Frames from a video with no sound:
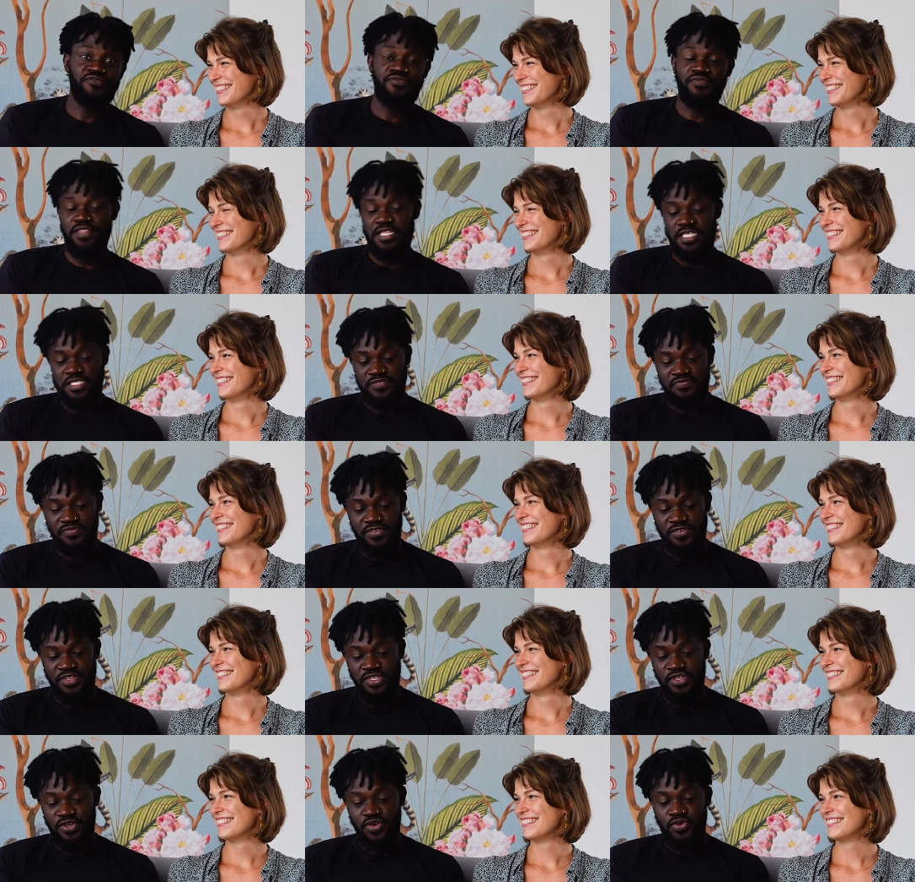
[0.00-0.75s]
Speaker 1: this
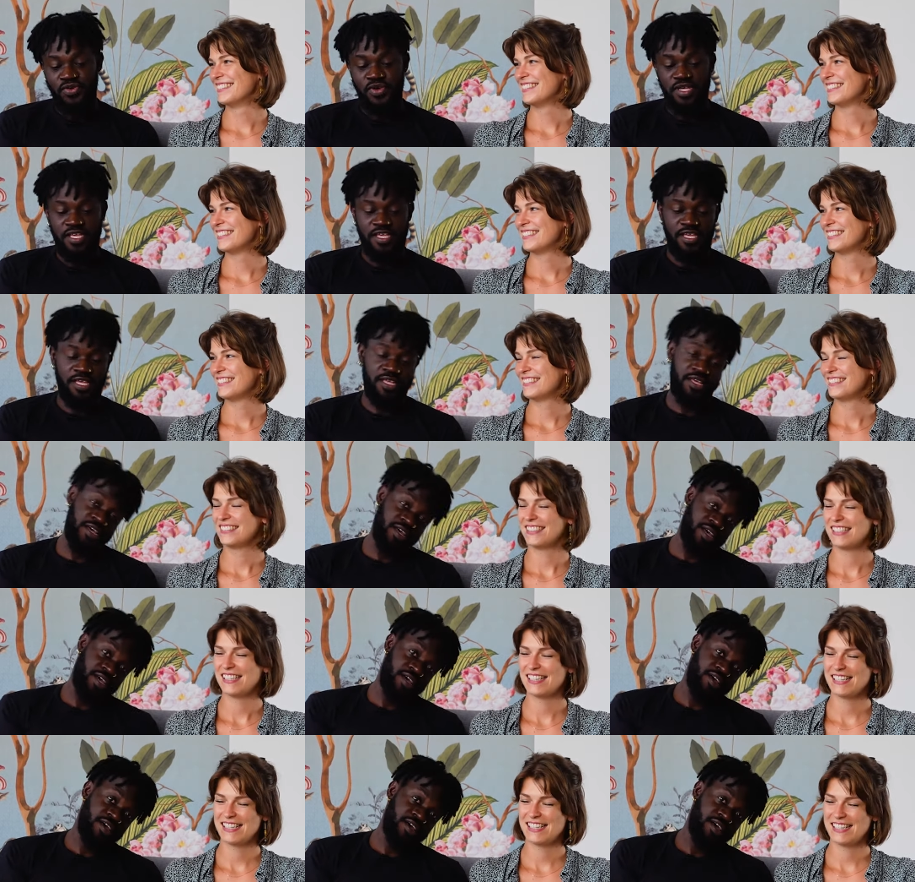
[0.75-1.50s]
video
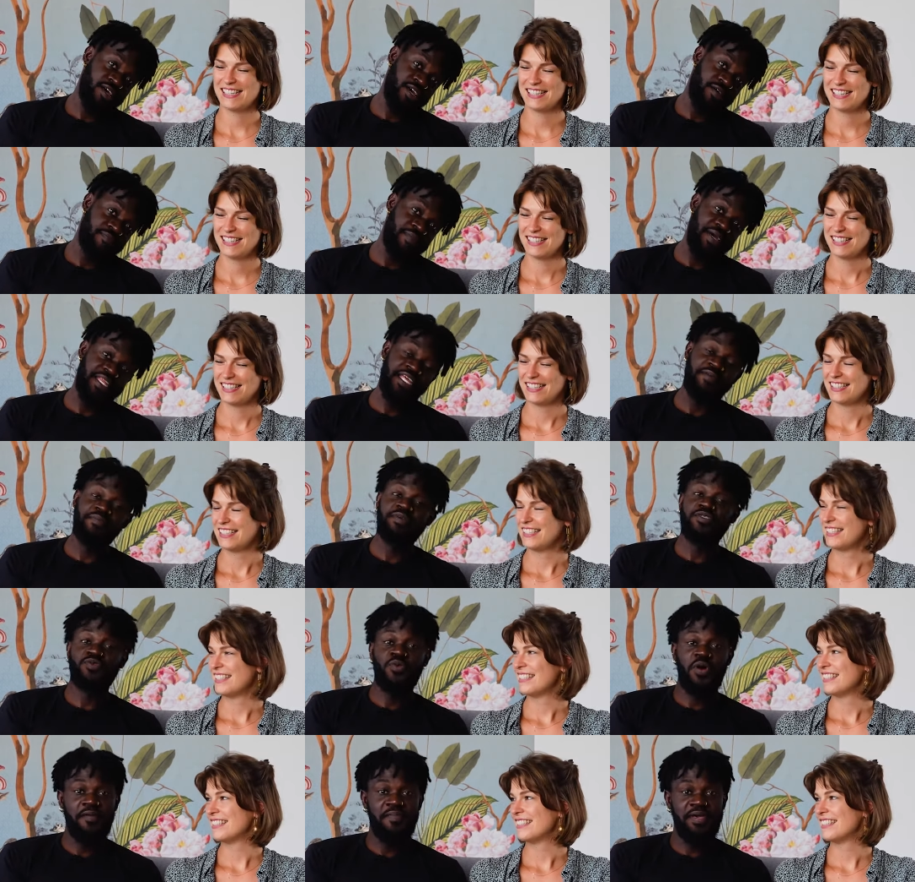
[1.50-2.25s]
uh, my name
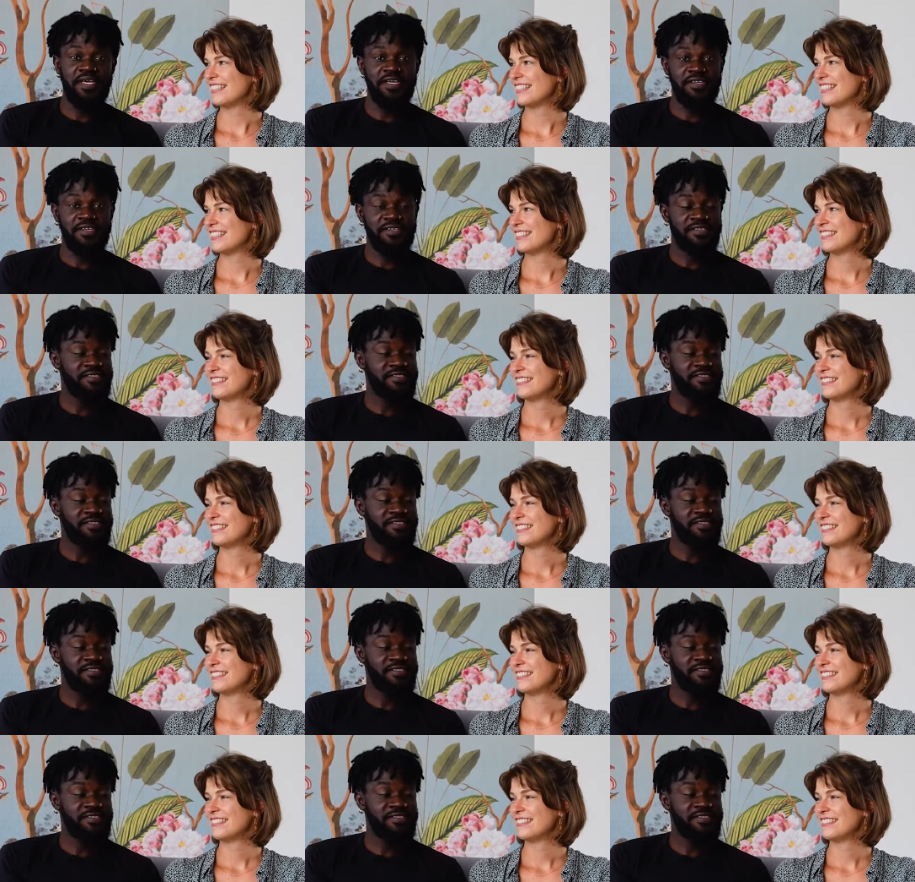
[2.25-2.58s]
is kwame